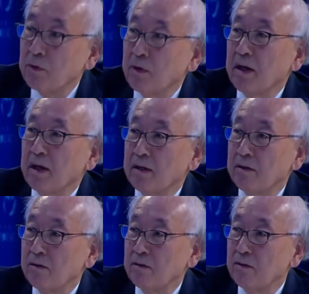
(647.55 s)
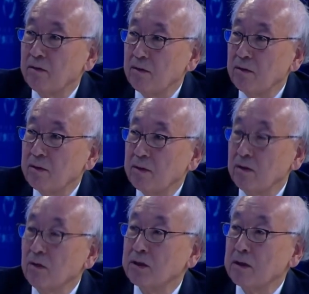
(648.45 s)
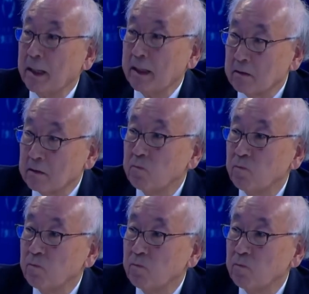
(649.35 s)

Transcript: and North America.